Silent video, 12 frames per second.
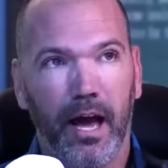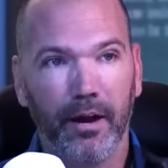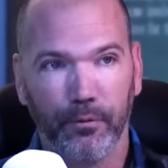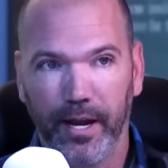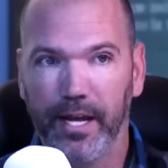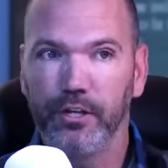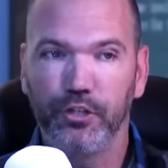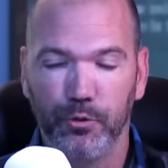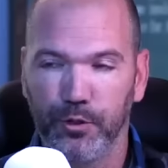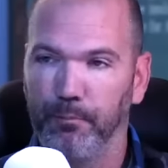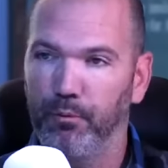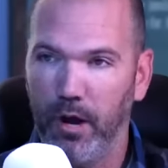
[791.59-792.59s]
Iran is
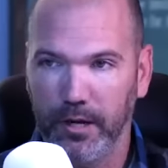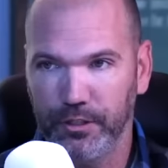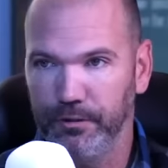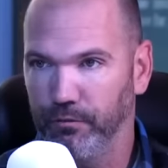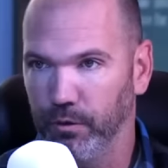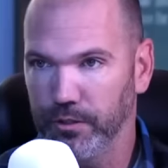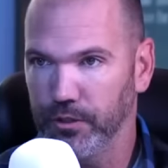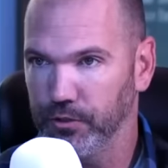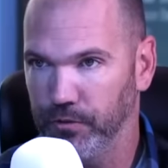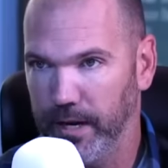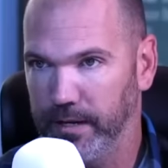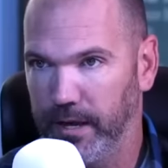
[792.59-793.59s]
using proxy
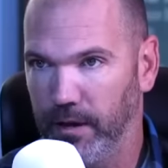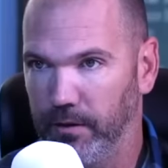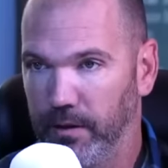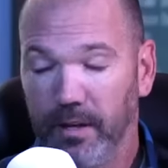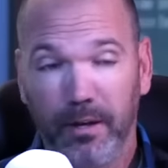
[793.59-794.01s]
forces right now.